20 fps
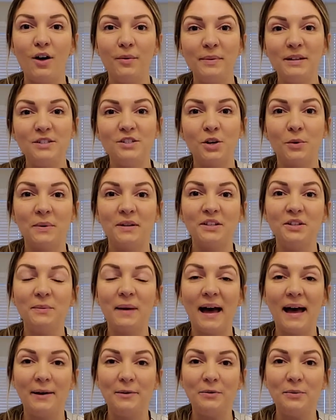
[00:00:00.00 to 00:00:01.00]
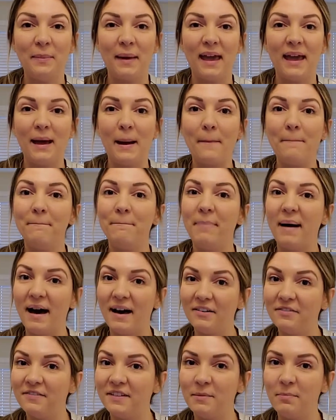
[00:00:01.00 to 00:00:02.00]
be showing you how to make
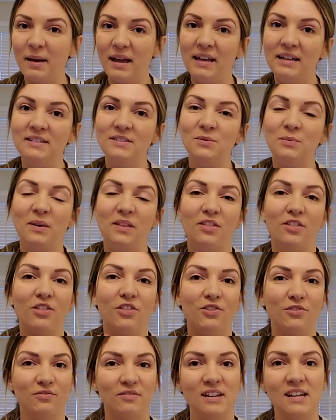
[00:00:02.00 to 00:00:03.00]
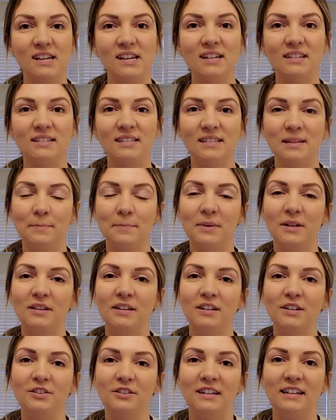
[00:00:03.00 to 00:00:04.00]
puffy paint with 3 simple
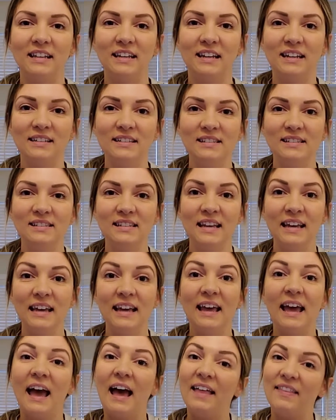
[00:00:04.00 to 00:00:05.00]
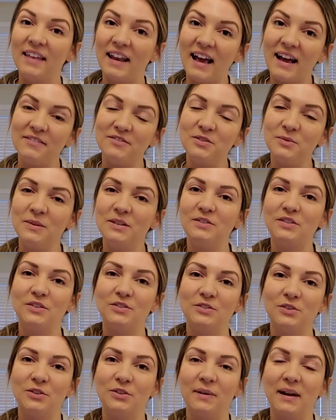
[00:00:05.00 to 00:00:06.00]
ingredients, and then afterwards I'll
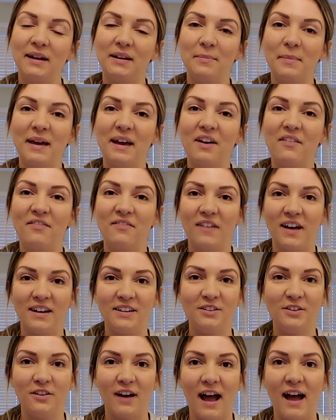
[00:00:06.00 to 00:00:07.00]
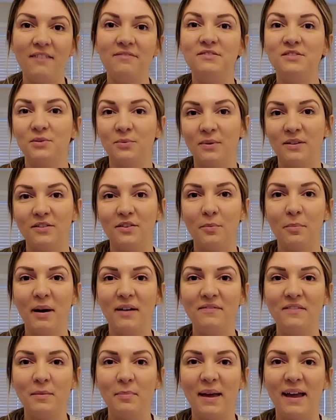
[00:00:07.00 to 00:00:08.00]
show you how to make a fun craft with your
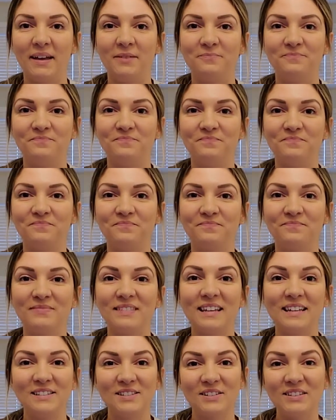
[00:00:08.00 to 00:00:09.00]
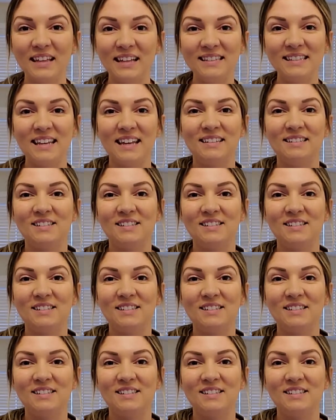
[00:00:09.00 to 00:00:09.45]
puffy paint. So let's get